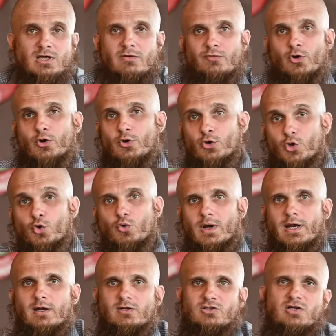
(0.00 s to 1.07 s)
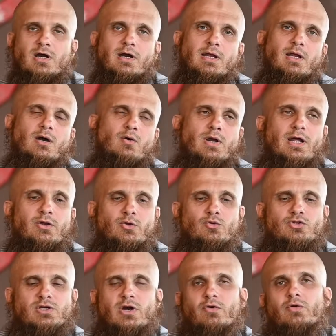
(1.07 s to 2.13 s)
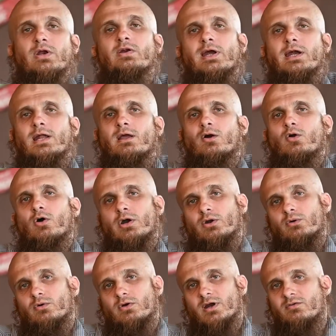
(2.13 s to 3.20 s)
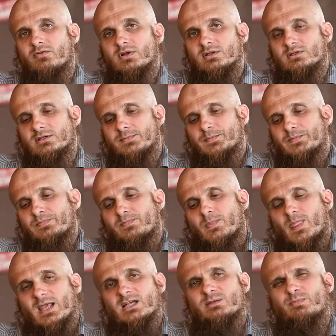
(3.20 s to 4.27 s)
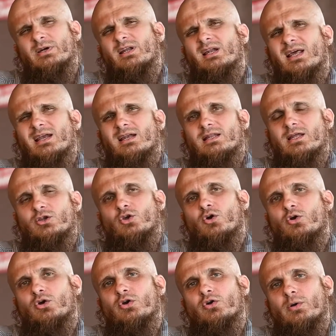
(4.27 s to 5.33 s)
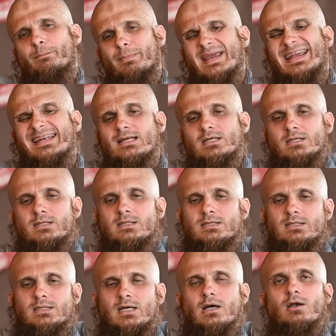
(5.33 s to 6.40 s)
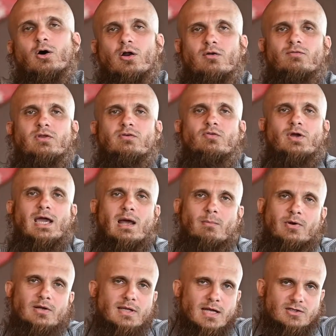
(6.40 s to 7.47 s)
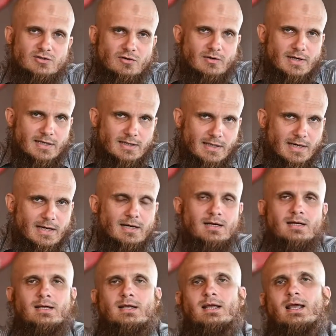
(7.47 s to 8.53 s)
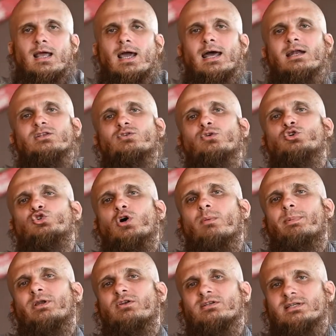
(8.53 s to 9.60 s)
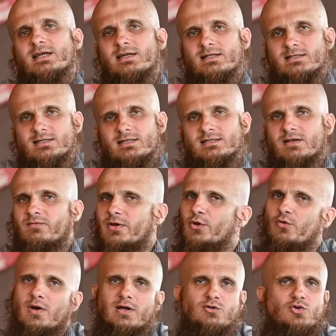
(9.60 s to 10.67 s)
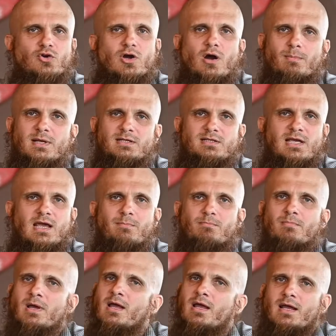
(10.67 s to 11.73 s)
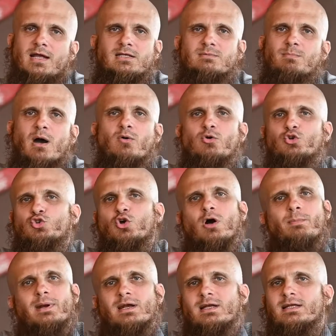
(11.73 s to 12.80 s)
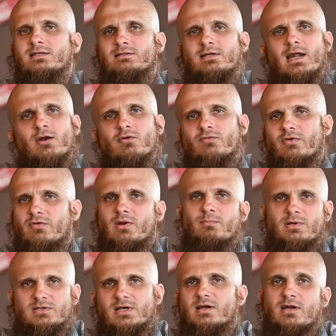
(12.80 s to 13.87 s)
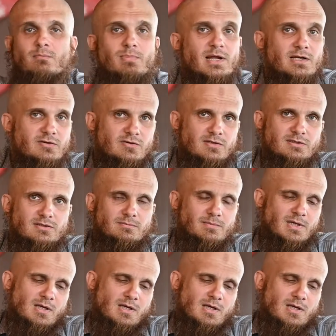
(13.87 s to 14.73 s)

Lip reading: if you're a new writer starting out and you start rewriting according to a reference, it's pretty likely that you're going to repeat a lot of the vocabulary that's already there, and it's going to show up in your sentences, and when you run it through Copyscape, it's bound to show up at least 10 or 15% in plagiarism.